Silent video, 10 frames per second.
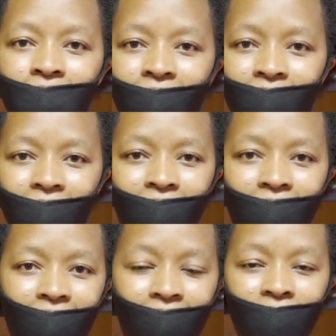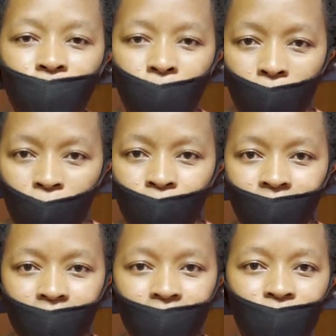that are health
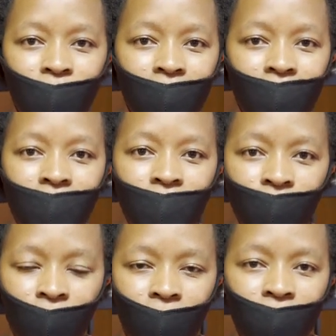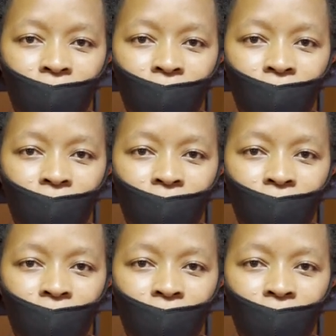promoting to an individual.